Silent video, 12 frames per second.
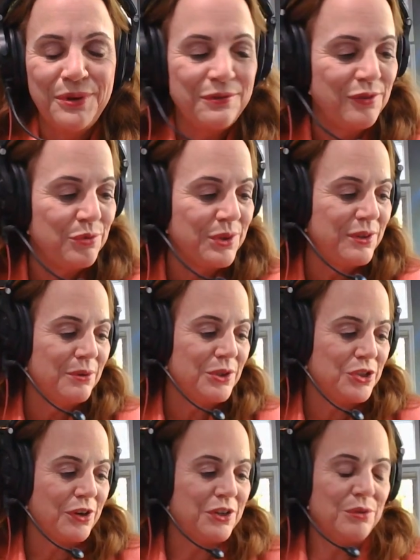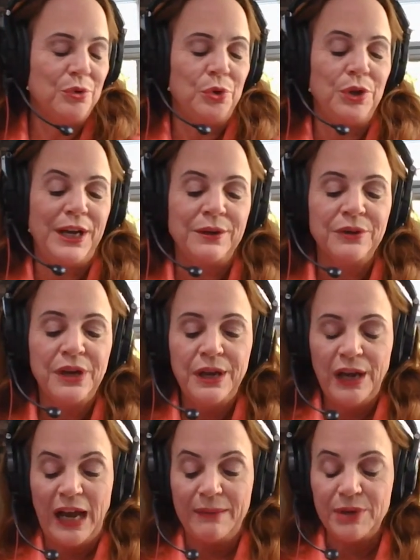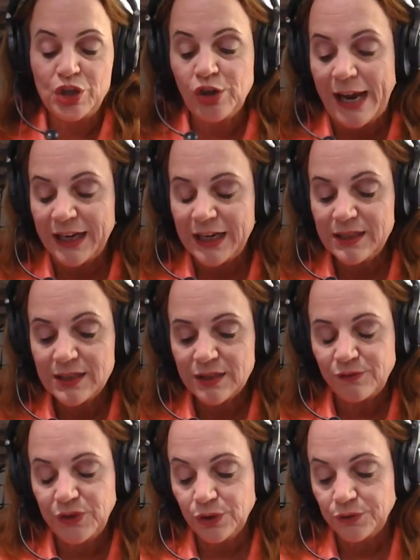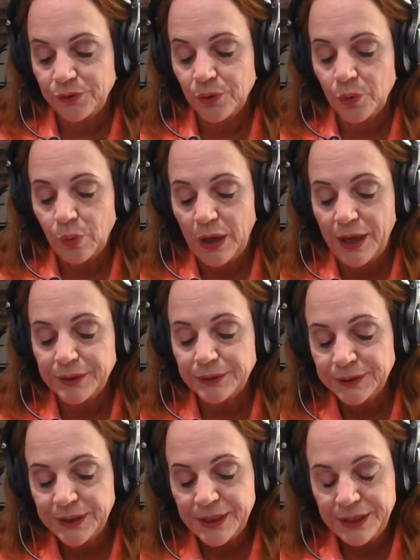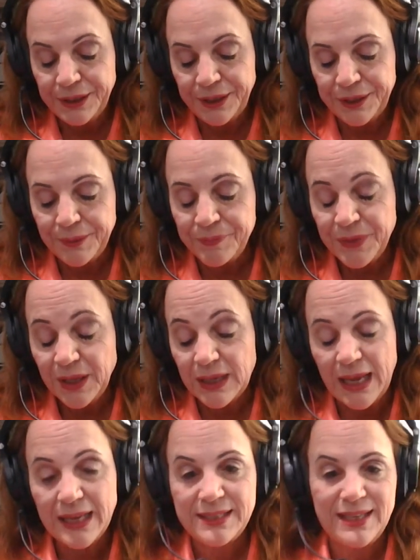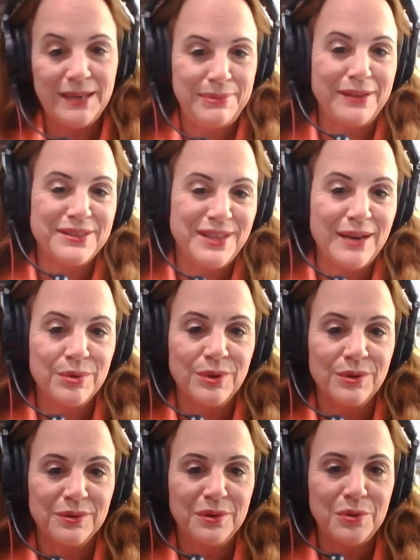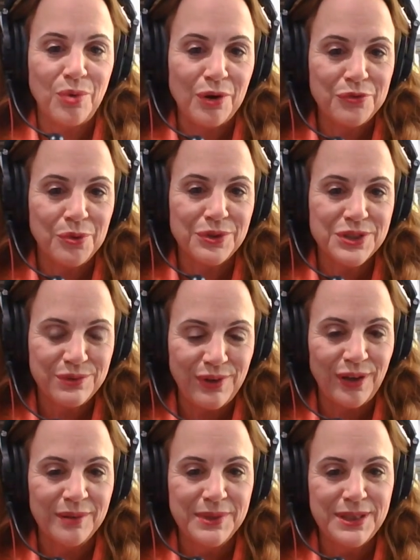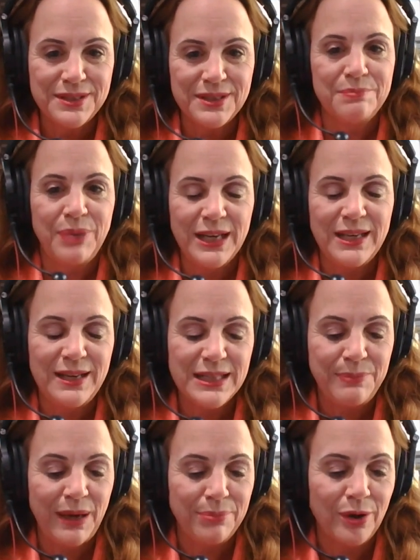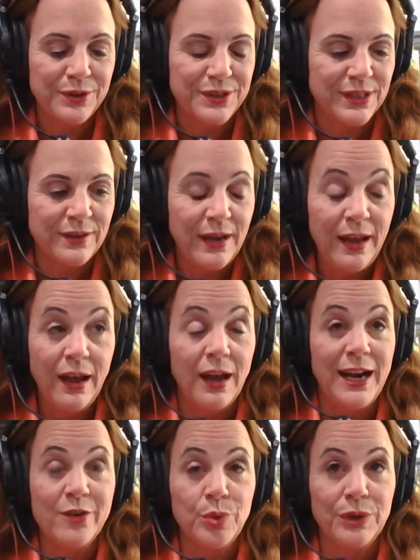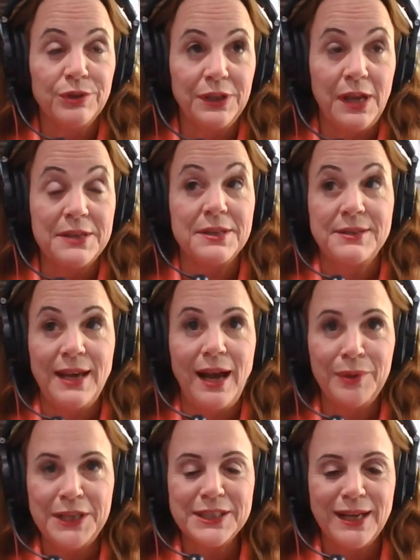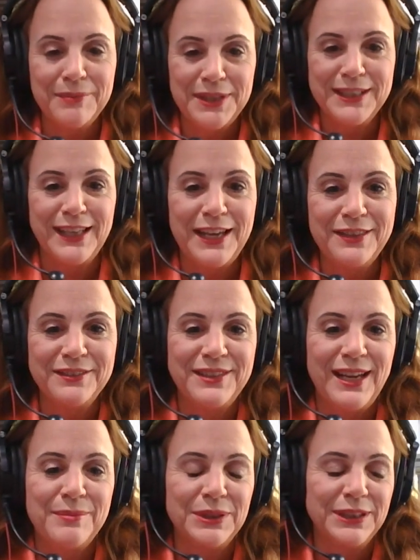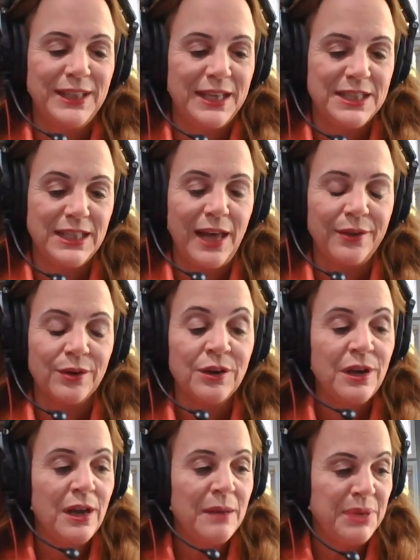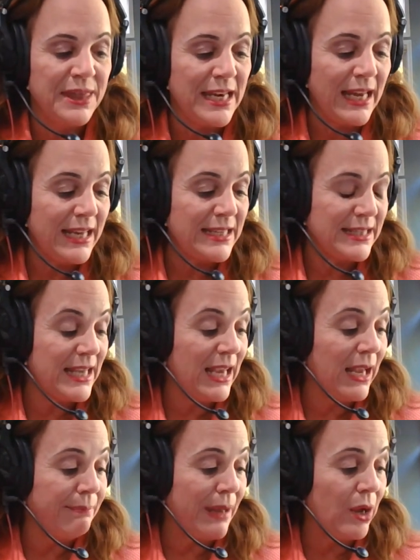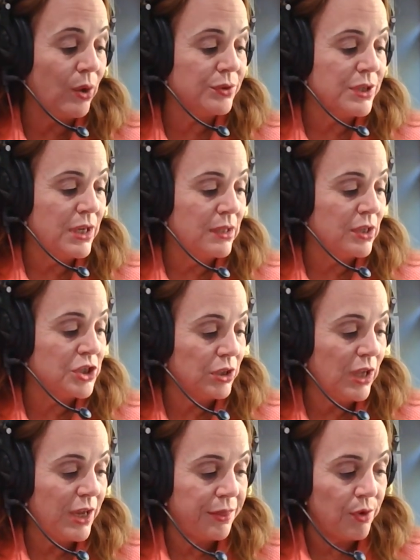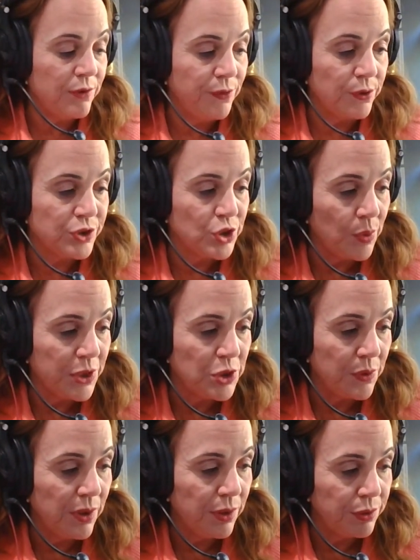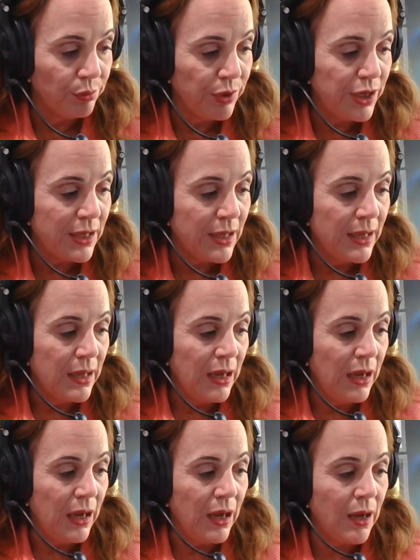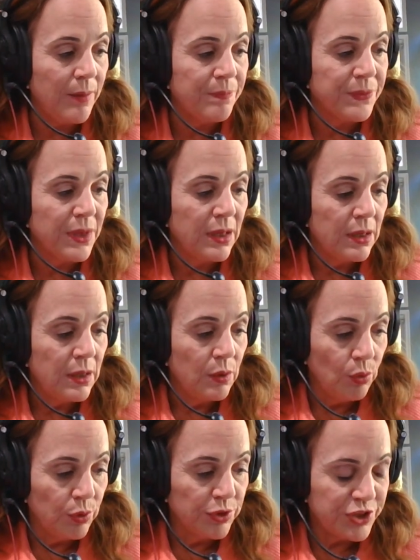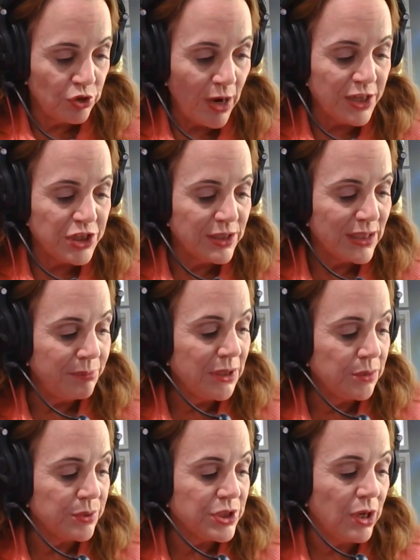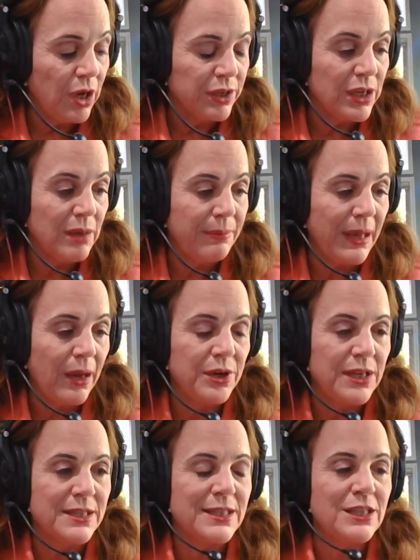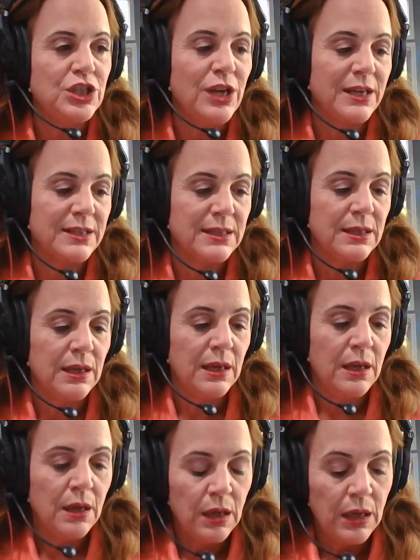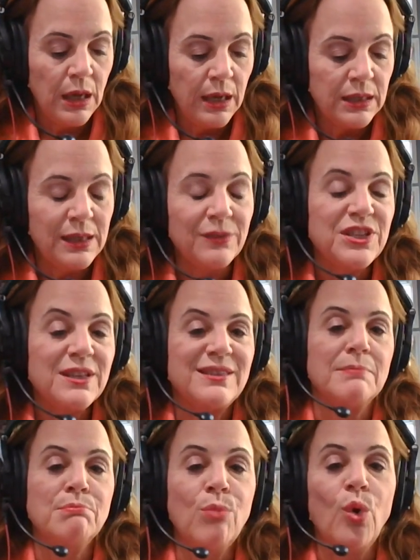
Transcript: of what they were trying to roll out. I've been tracking this field for a while. Um, the nice thing about cyber workforce development is it by it is bipartisan and everyone realizes yeah we need to come to the table and get together but the nice thing about the july 31st 2023 um, strategy that camille was talking about is it just gives it more